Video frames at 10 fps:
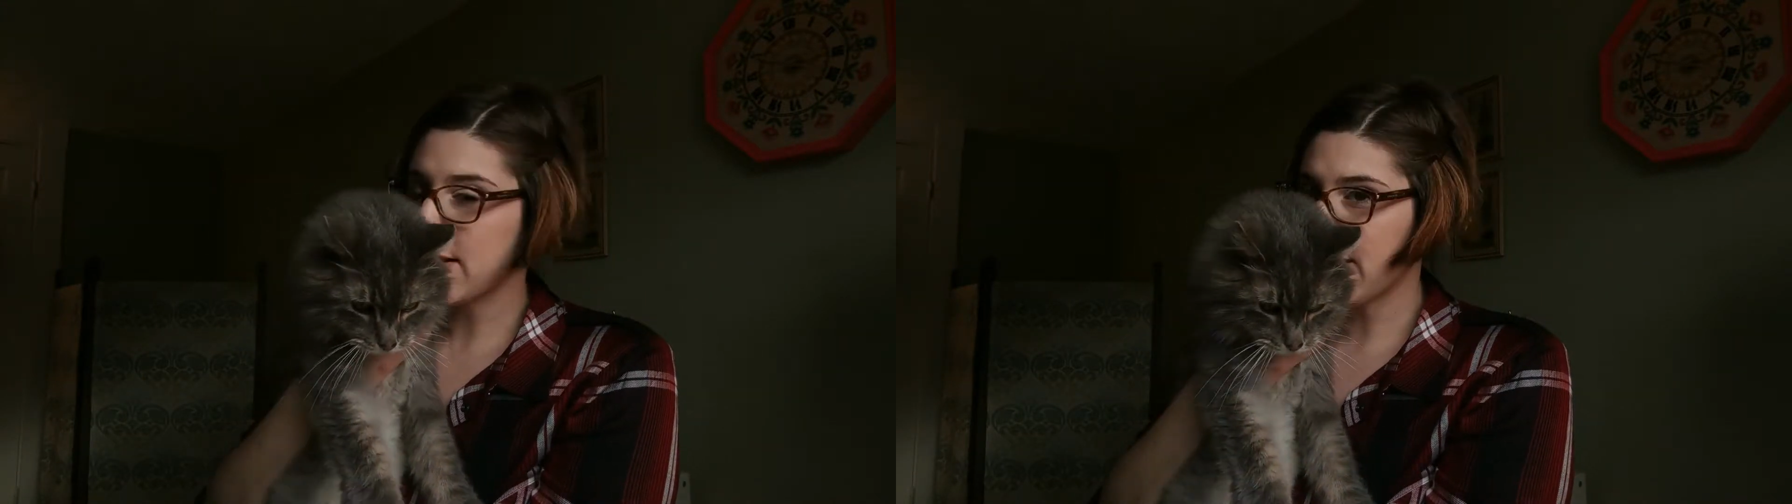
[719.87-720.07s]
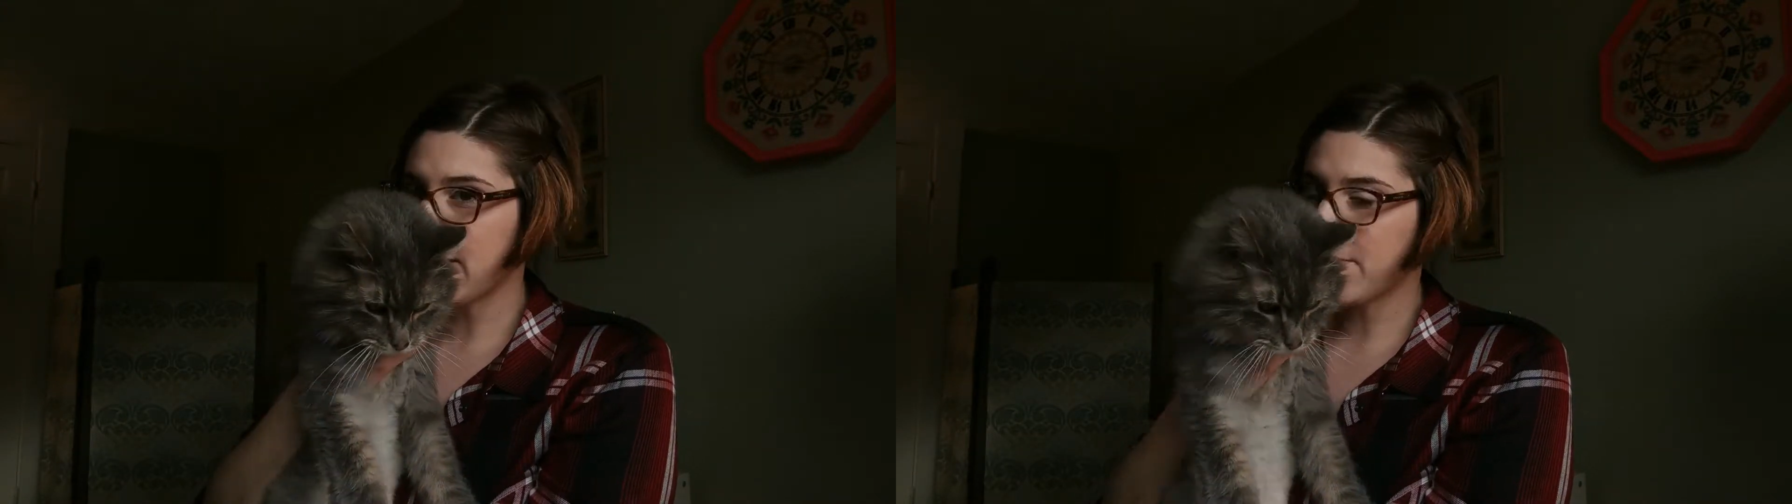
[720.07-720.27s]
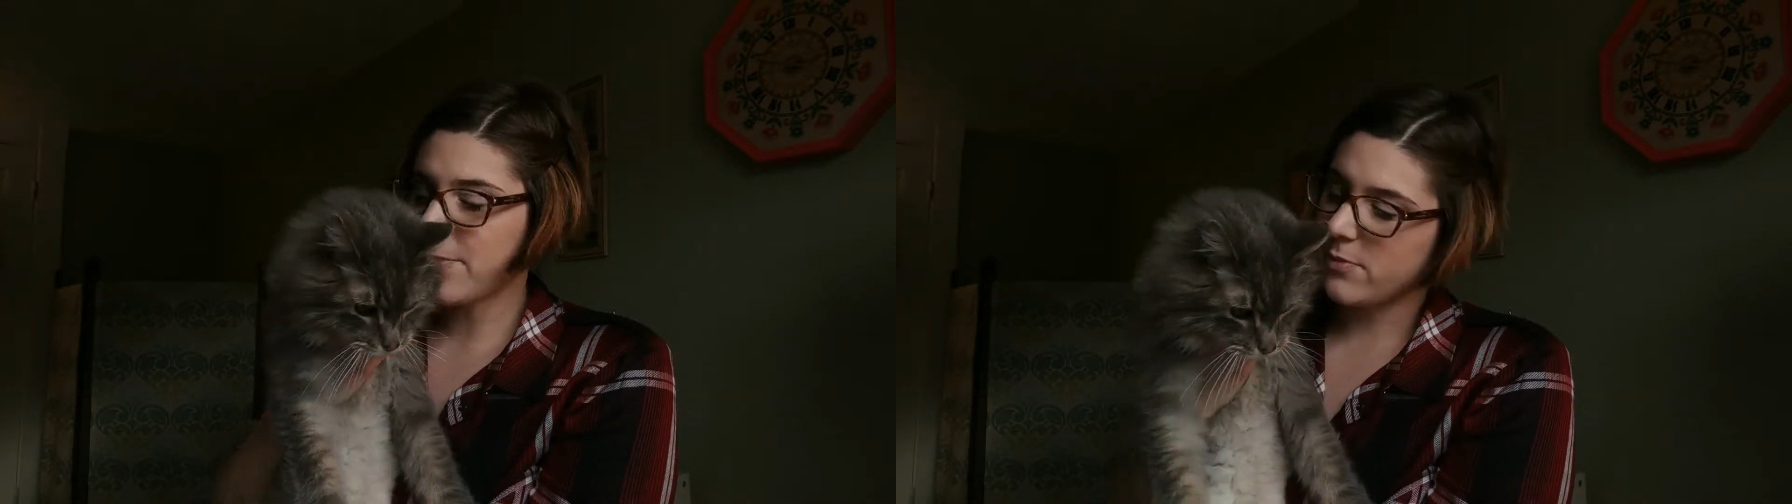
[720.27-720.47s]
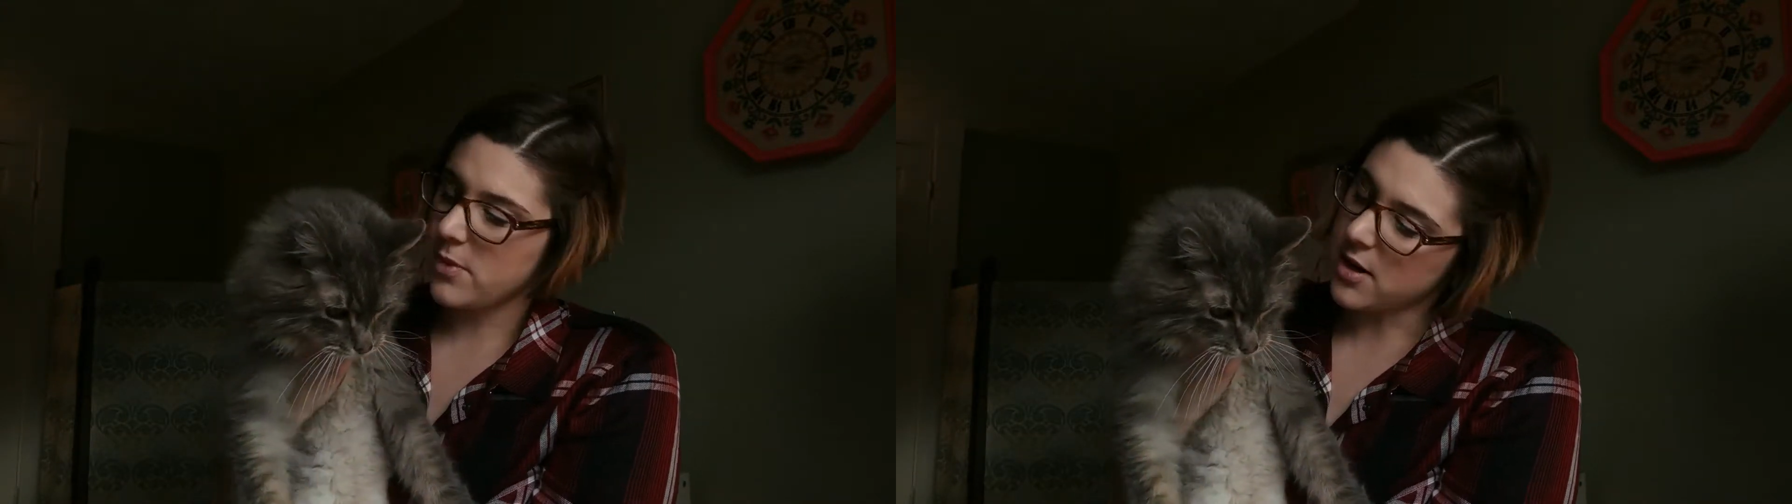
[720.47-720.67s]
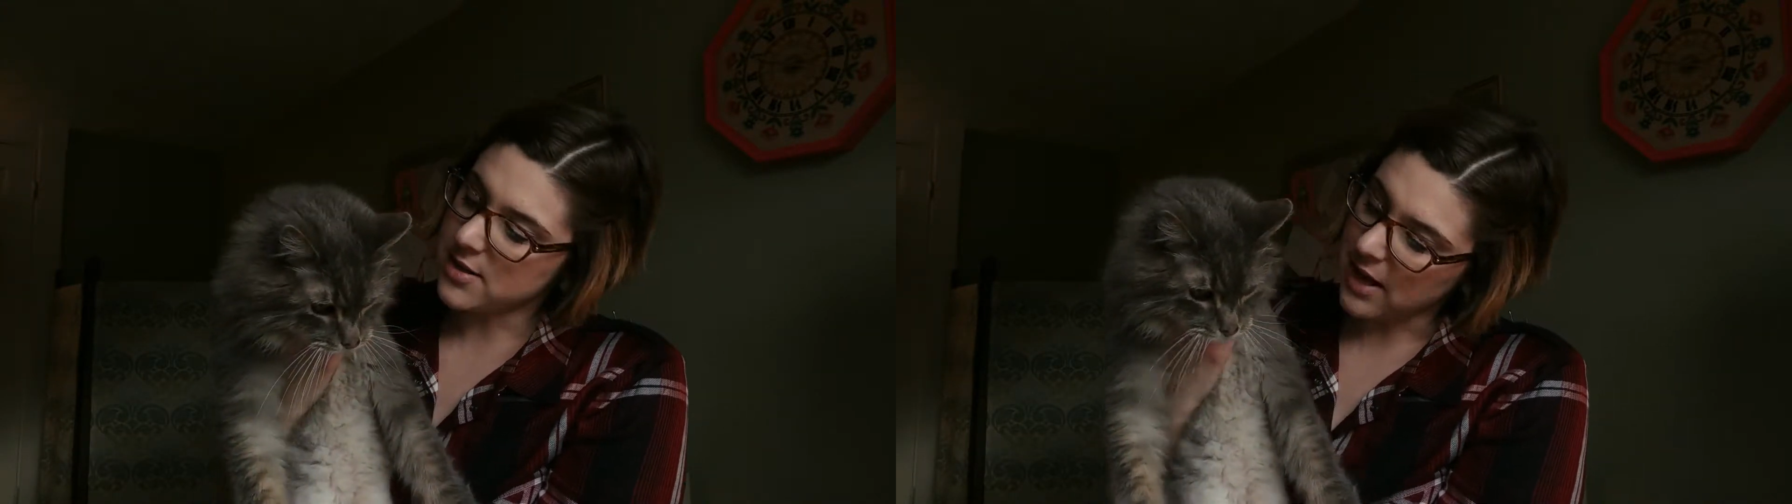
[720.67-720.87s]

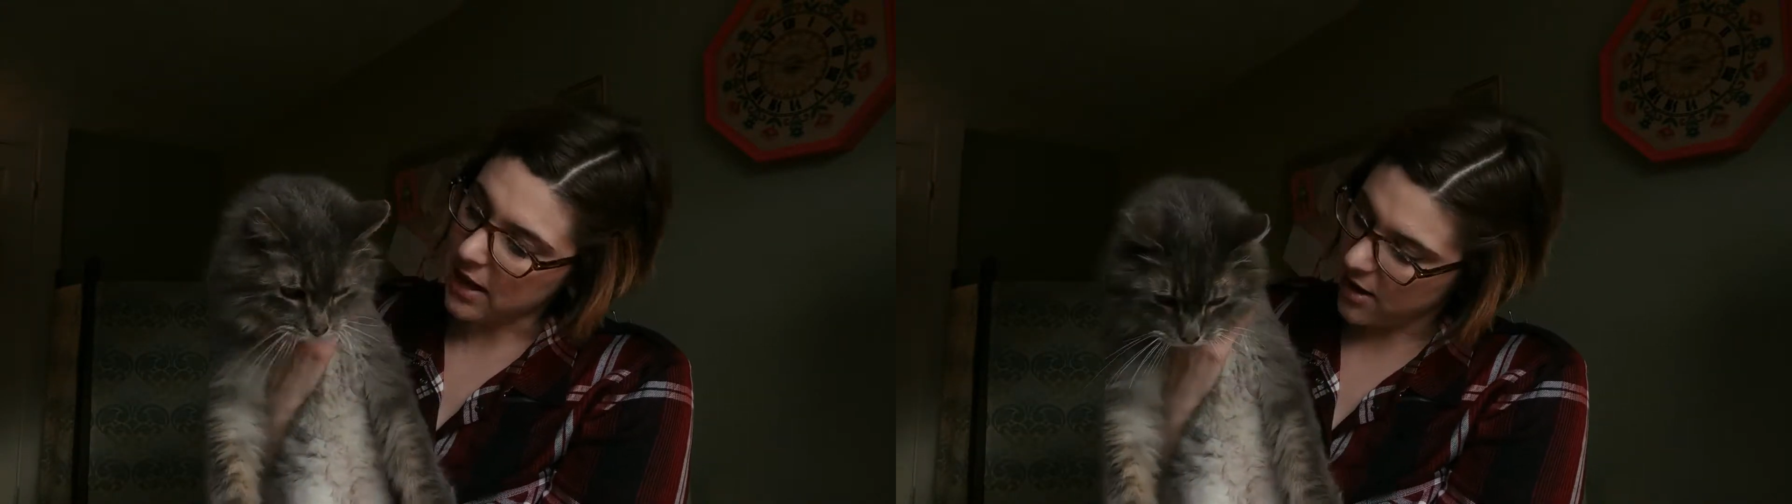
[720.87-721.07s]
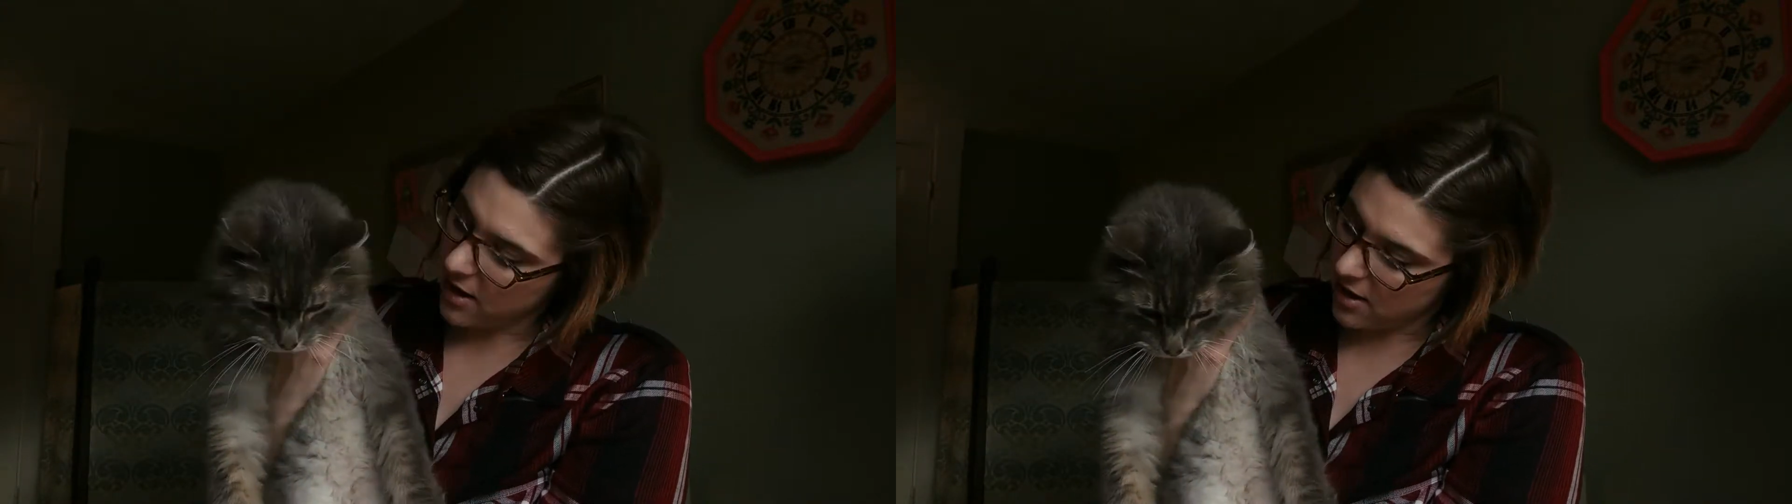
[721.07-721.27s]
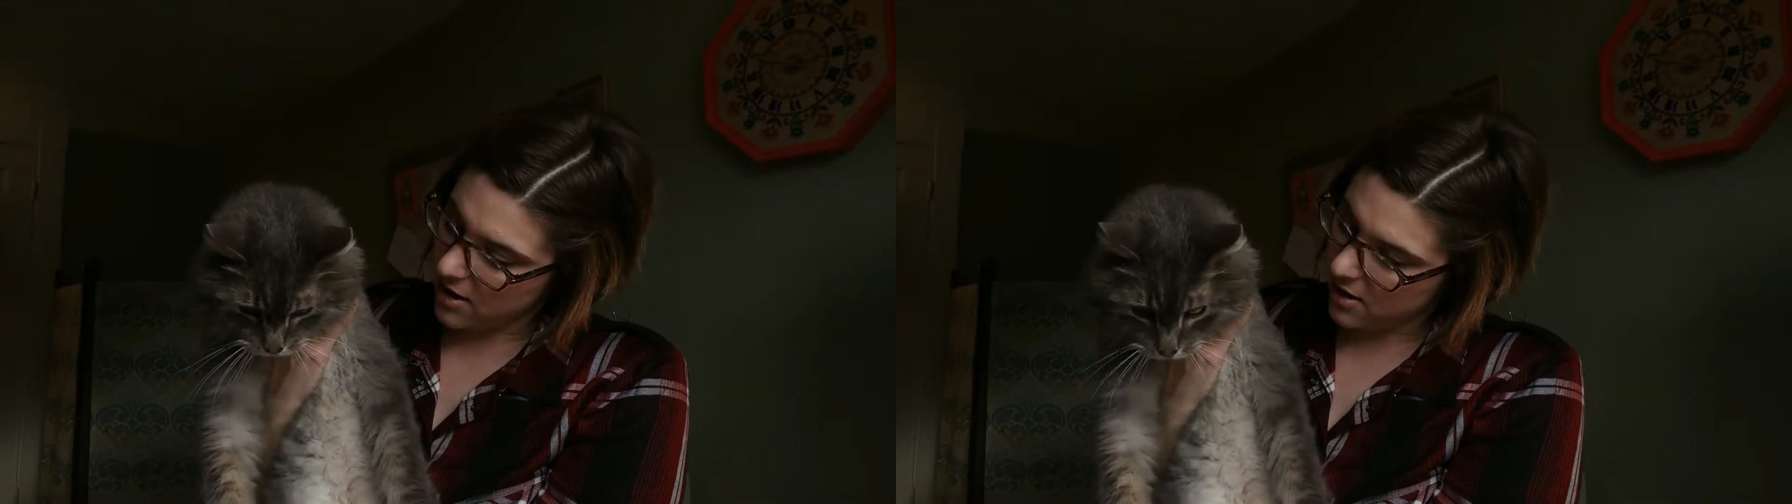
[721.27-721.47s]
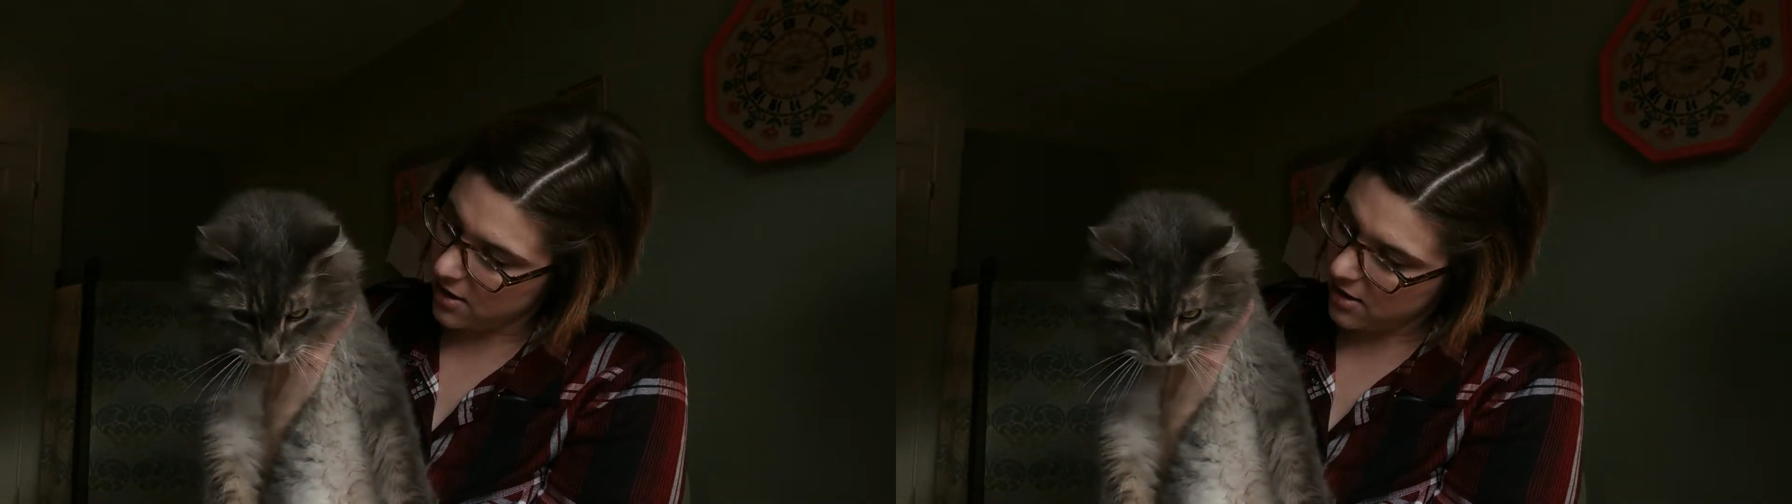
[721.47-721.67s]
our second year